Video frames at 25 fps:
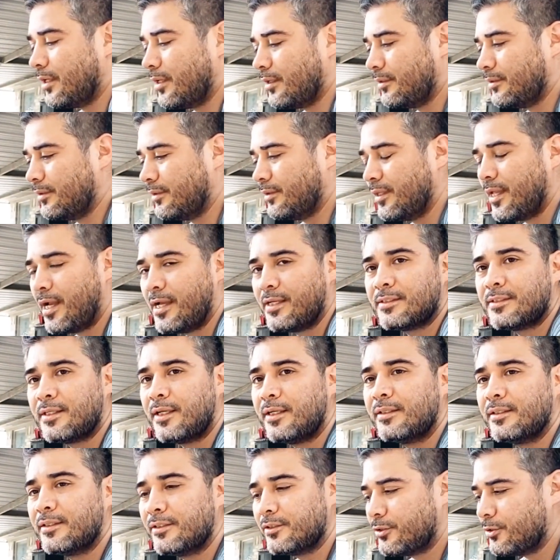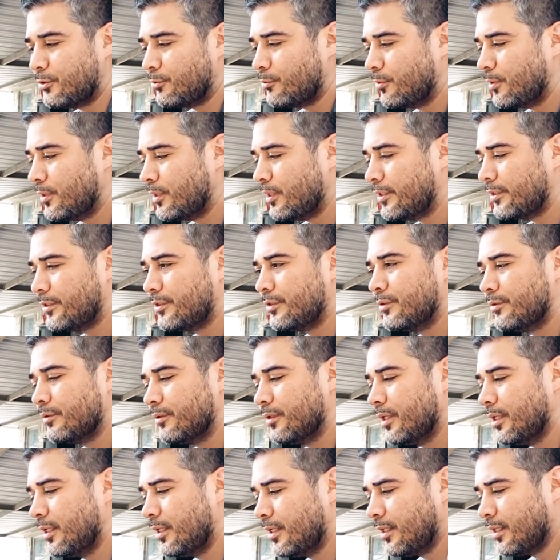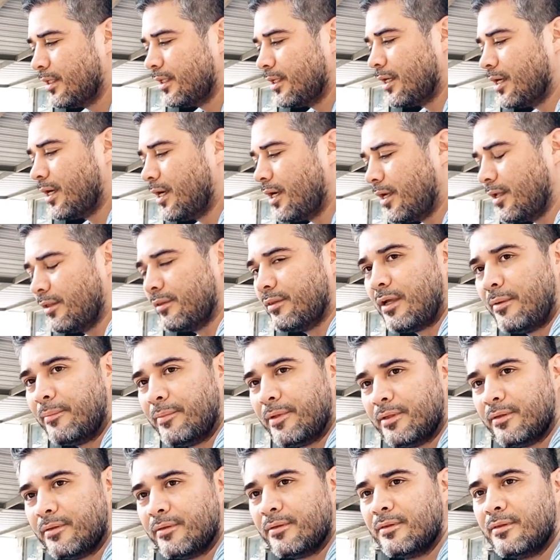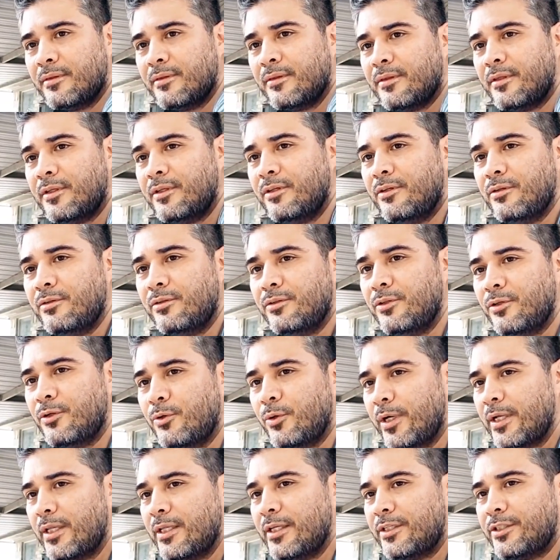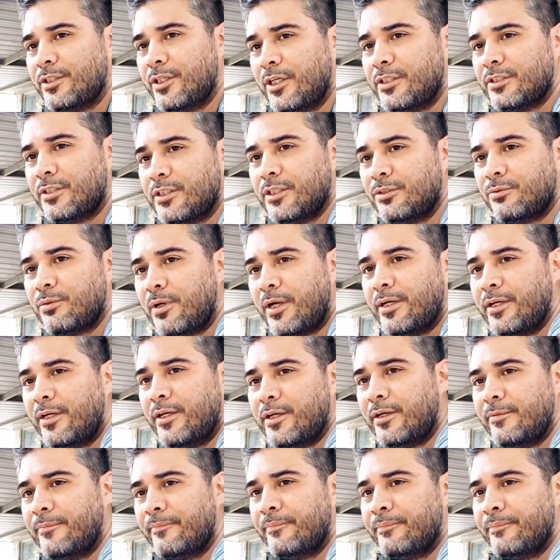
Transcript: nice like this. You really do. I mean, you quickly adjust this right here,